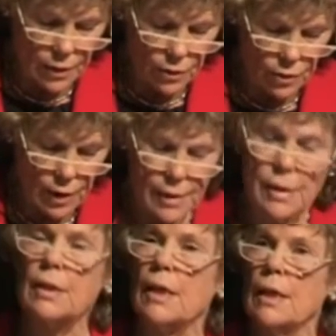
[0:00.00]
the
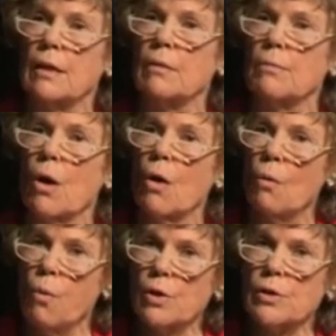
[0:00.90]
United Kingdom.
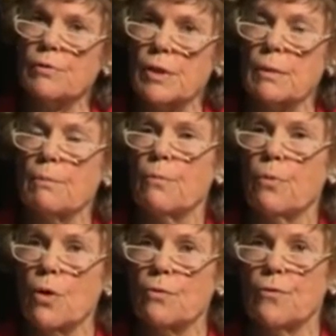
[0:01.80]
What
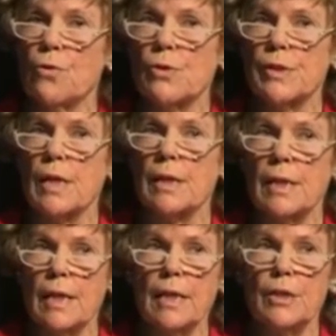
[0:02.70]
foresight
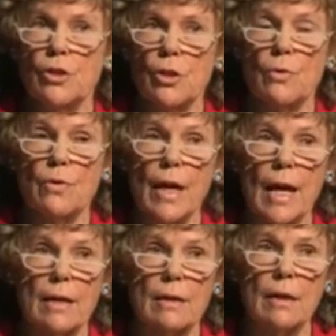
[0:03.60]
he showed
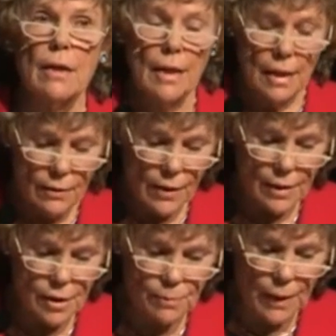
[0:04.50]
then in
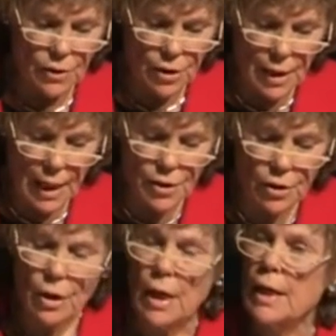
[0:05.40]
that speech. And
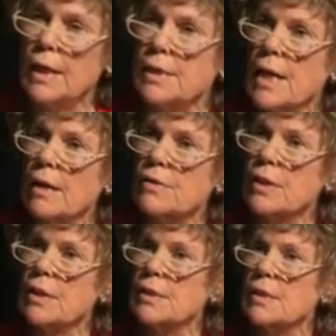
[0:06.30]
later he tells
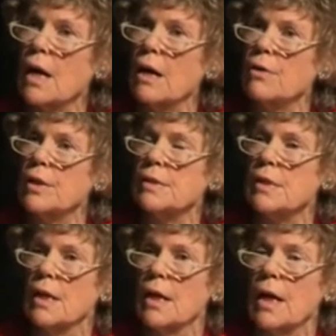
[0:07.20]
in his diaries
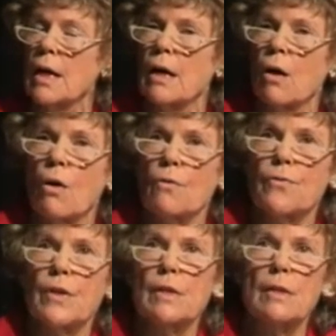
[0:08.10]

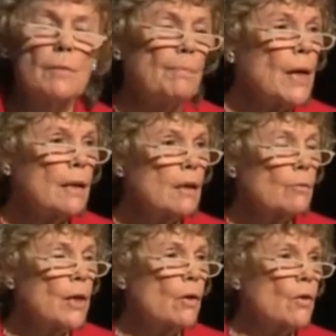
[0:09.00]
of the debate that
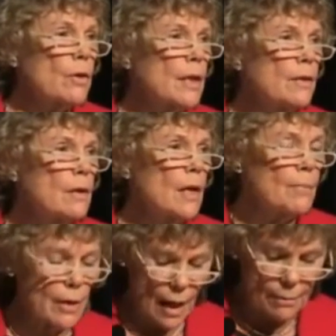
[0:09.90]
went on in the
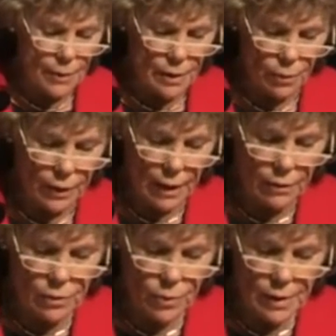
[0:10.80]
Labour cabinet with
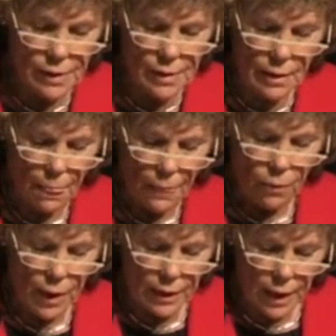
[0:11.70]
Harold Wilson
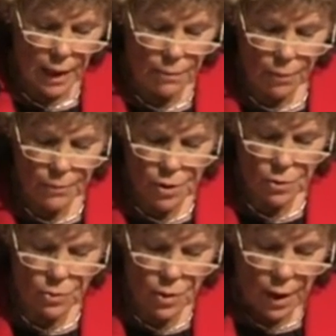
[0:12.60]
when it came up
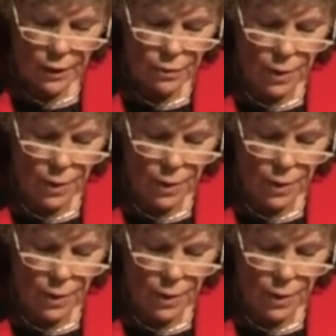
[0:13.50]
to the